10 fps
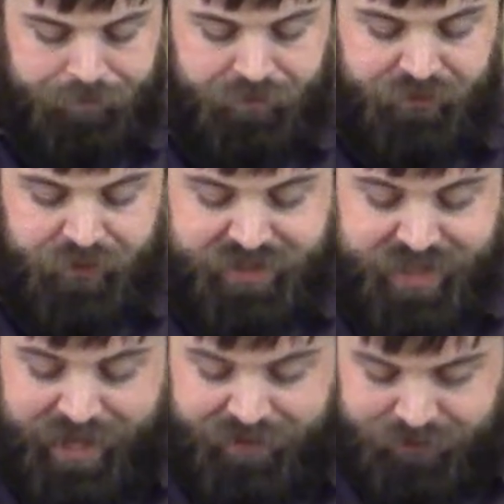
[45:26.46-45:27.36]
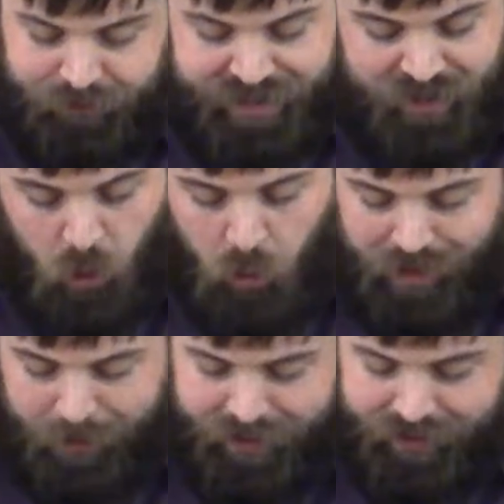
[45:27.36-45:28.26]
First half reads a whole
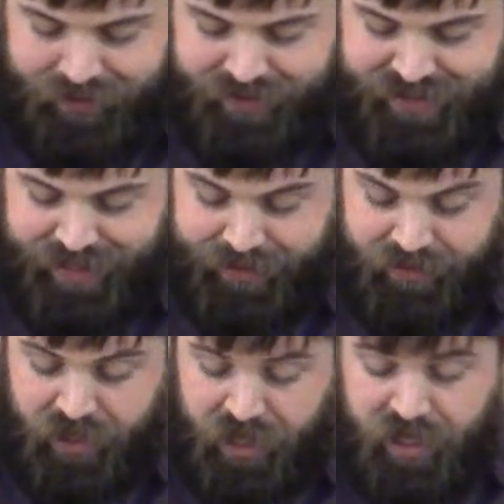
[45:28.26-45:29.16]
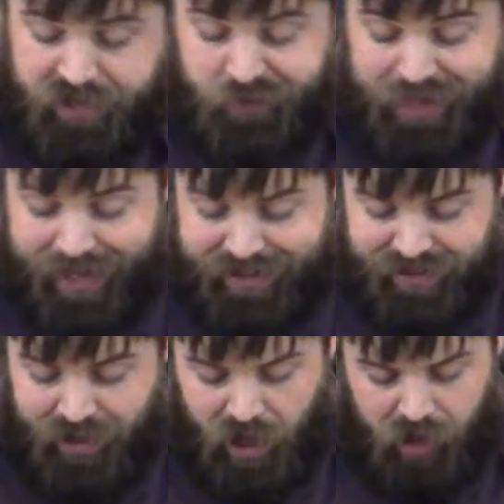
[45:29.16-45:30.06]
lot better than the second. So God is
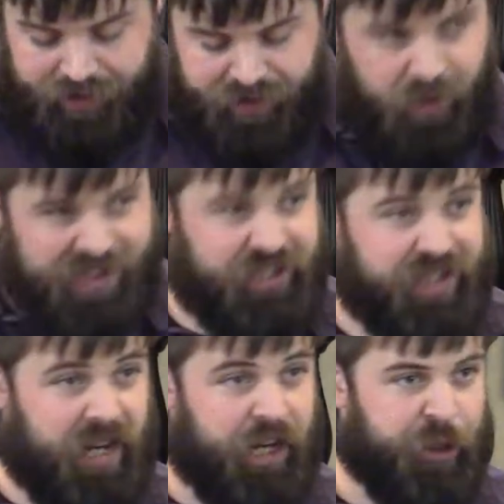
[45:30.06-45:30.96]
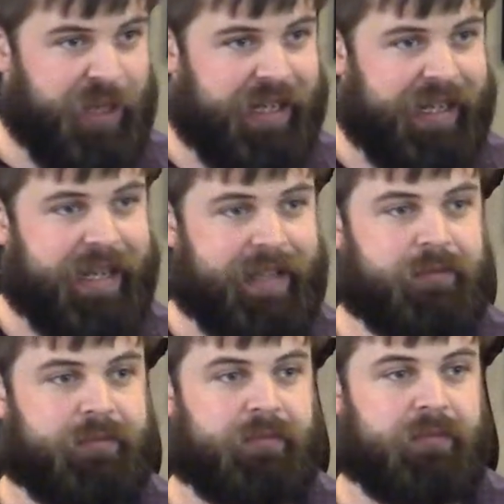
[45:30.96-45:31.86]
calling. The question is, are you going to get it?
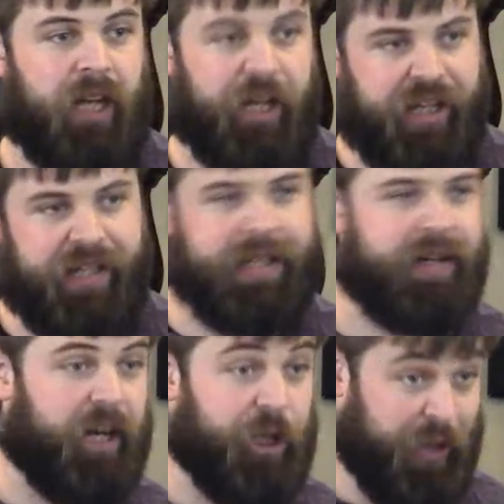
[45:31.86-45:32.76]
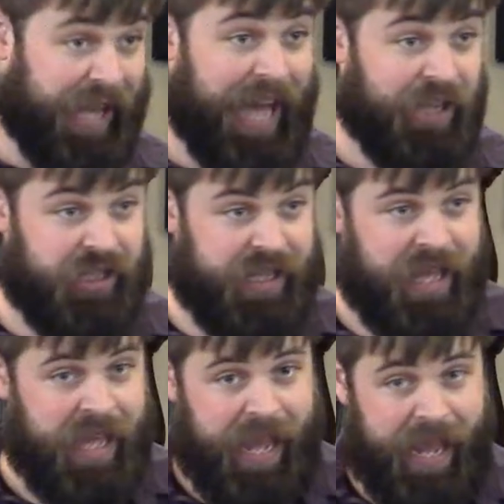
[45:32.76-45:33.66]
Are you going to get it? Are you going to actually
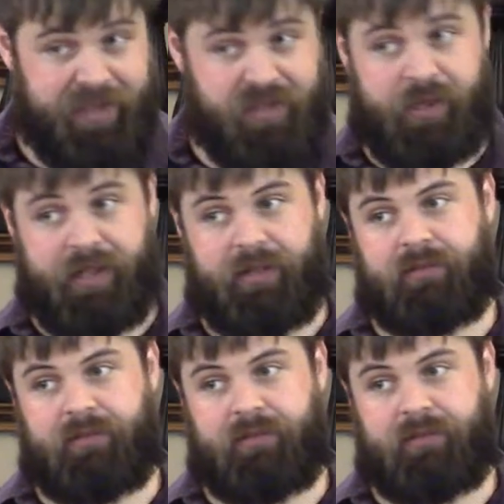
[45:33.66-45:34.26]
answer it?